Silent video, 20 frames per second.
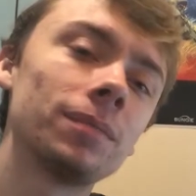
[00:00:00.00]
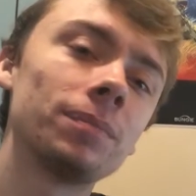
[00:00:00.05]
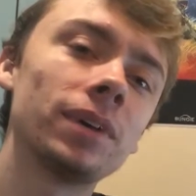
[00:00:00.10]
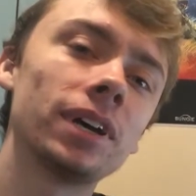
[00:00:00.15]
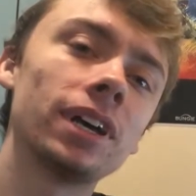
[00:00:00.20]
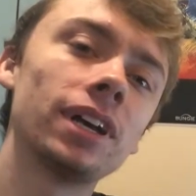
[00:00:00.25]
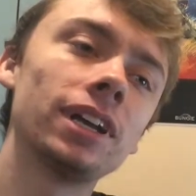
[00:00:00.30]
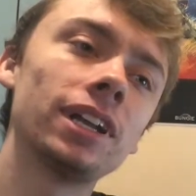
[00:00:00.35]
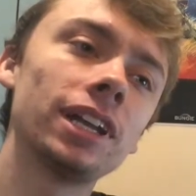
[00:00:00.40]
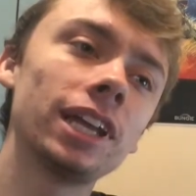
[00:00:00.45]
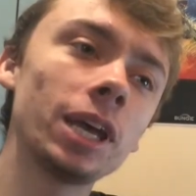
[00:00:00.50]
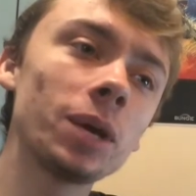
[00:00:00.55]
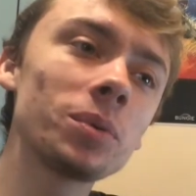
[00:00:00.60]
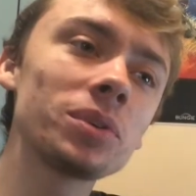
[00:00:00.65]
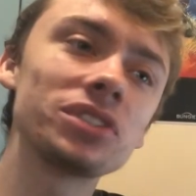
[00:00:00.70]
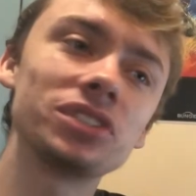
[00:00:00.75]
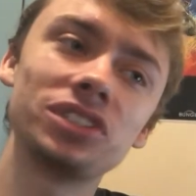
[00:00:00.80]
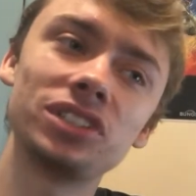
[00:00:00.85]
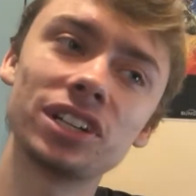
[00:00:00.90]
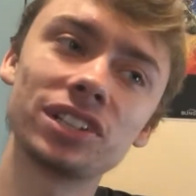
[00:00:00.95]
But it
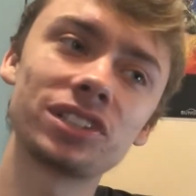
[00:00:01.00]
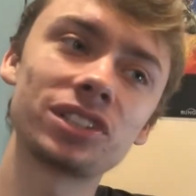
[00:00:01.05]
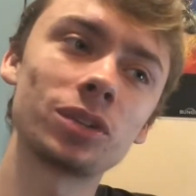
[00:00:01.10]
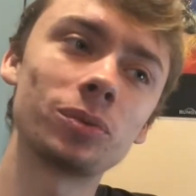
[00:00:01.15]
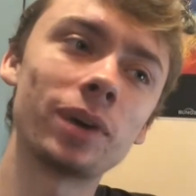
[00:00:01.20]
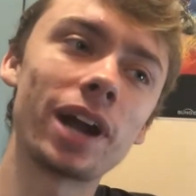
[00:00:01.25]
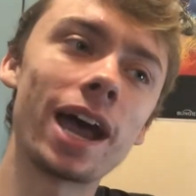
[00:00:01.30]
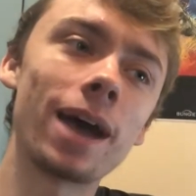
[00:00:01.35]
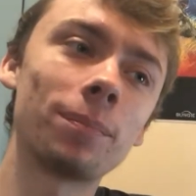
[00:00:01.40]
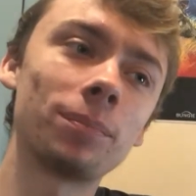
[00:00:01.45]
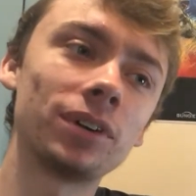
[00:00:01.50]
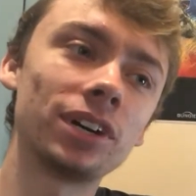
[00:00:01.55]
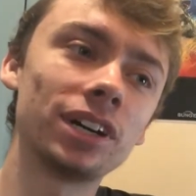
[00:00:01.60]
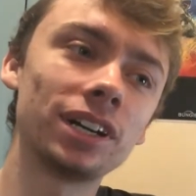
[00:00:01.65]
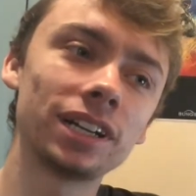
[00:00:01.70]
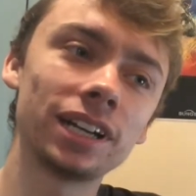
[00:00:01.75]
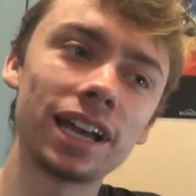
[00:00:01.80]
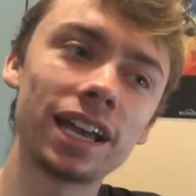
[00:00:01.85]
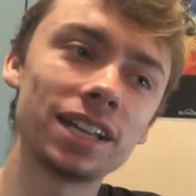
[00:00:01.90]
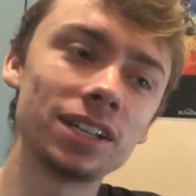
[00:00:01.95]
was just the
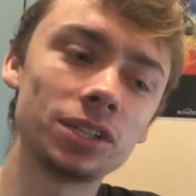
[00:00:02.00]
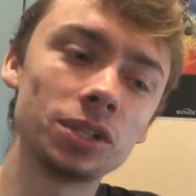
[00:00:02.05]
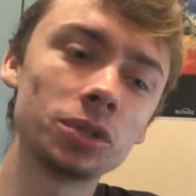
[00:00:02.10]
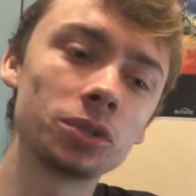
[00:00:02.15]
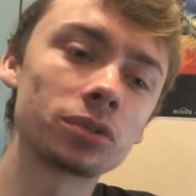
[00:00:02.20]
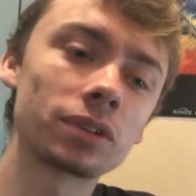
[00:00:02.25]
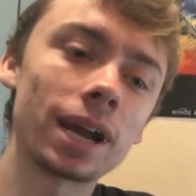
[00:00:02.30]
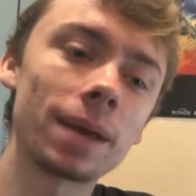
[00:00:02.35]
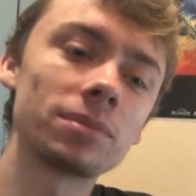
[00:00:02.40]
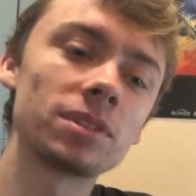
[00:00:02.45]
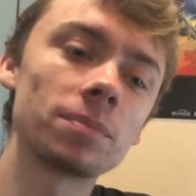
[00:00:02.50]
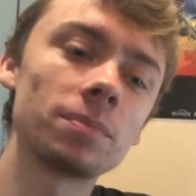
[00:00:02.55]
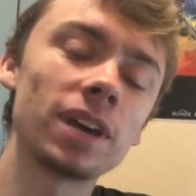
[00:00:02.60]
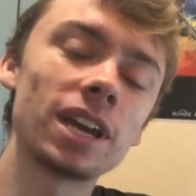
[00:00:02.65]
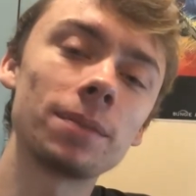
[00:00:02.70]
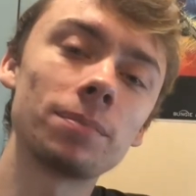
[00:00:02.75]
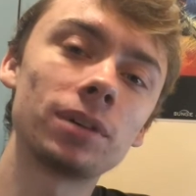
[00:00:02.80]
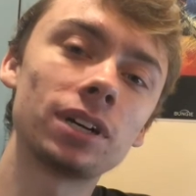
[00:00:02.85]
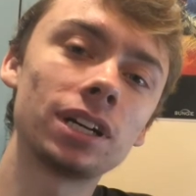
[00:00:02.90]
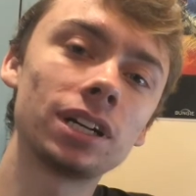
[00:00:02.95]
wrapper and 2 scraps of
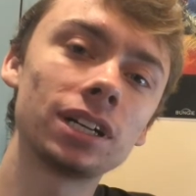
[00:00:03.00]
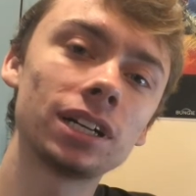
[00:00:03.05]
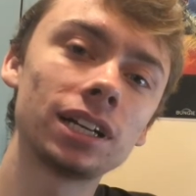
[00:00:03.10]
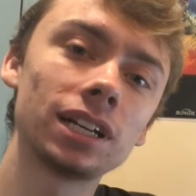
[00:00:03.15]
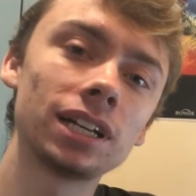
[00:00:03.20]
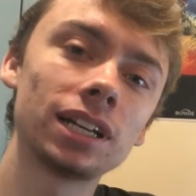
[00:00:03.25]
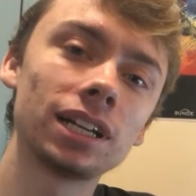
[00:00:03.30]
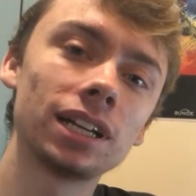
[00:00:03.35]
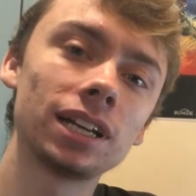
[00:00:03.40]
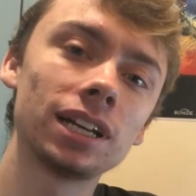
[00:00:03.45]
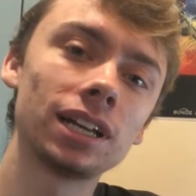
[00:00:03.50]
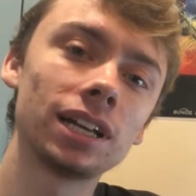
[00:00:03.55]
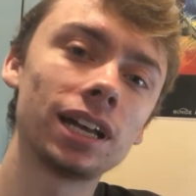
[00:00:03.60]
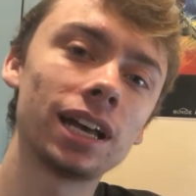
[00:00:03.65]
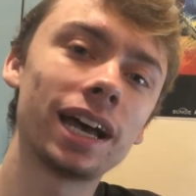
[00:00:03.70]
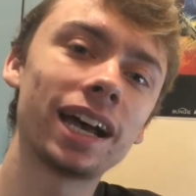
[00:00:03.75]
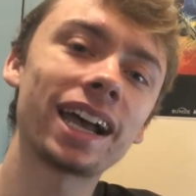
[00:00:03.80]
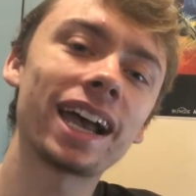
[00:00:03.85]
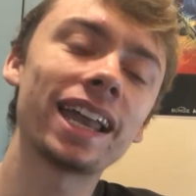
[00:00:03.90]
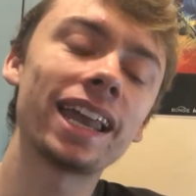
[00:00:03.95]
paper.
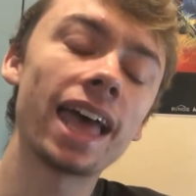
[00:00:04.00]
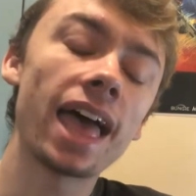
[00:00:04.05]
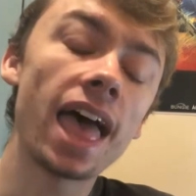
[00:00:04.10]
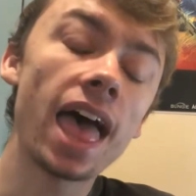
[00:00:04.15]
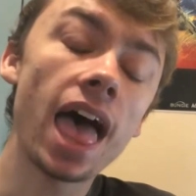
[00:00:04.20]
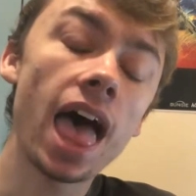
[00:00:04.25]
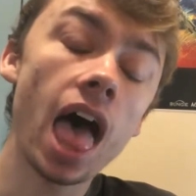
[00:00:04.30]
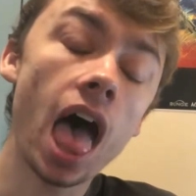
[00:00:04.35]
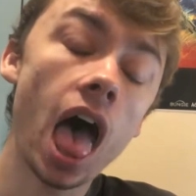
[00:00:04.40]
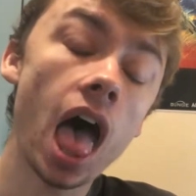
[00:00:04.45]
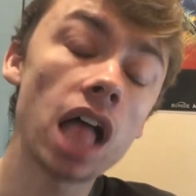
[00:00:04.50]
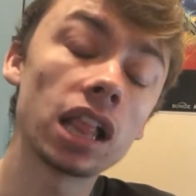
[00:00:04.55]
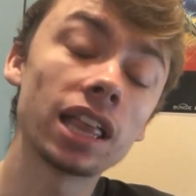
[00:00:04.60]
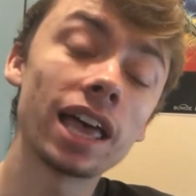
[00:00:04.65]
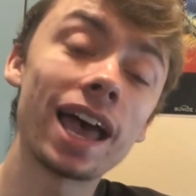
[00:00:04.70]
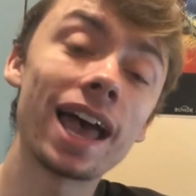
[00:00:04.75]
I got hella